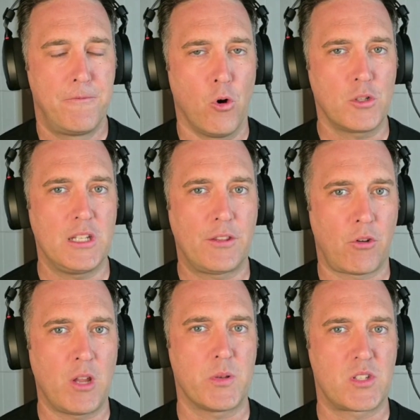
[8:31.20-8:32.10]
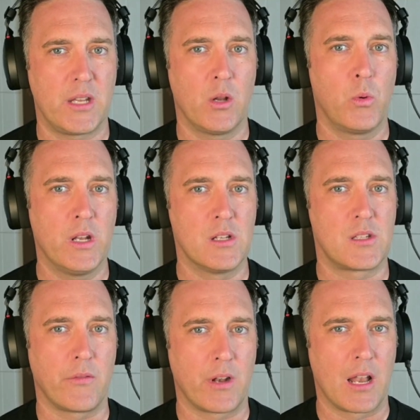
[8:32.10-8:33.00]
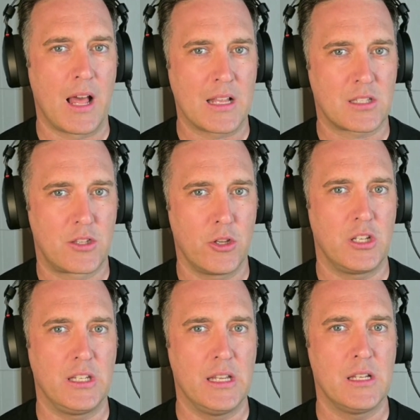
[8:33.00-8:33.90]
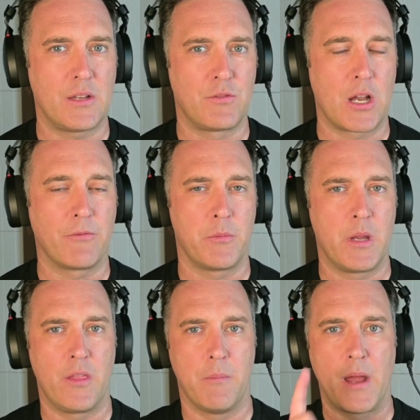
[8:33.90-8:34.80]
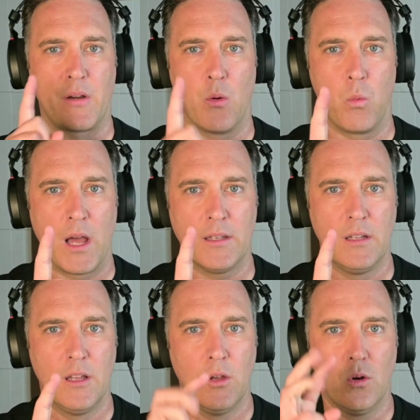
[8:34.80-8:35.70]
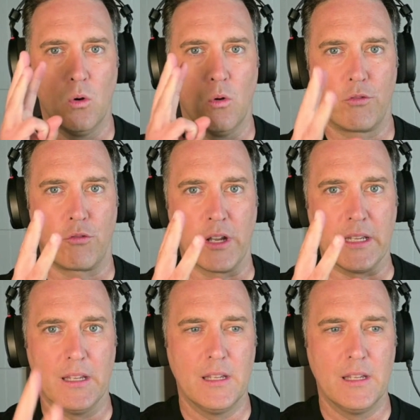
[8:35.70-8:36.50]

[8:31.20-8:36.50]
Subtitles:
43% of winners over the last 30 years have jumped from either barrier 1 or 3.